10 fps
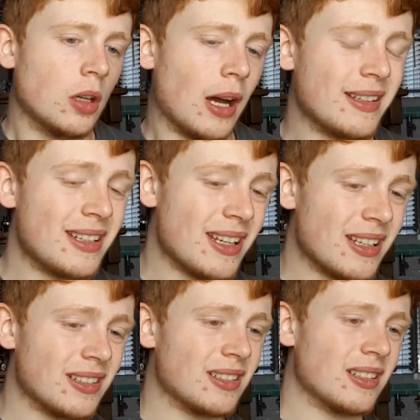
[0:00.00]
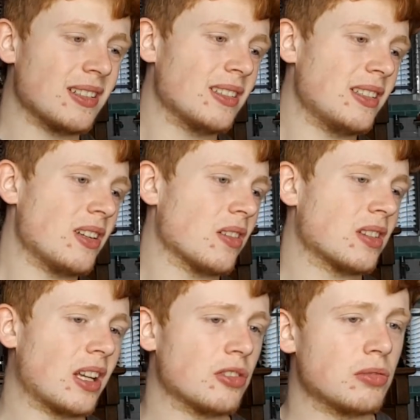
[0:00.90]
I did it, did all the
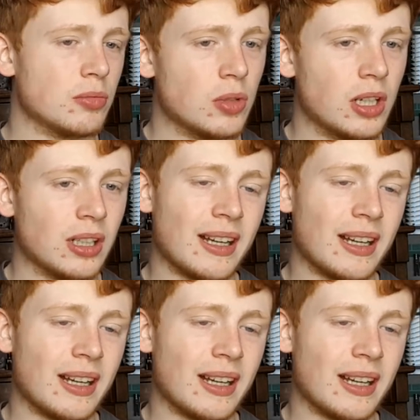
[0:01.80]
classroom work.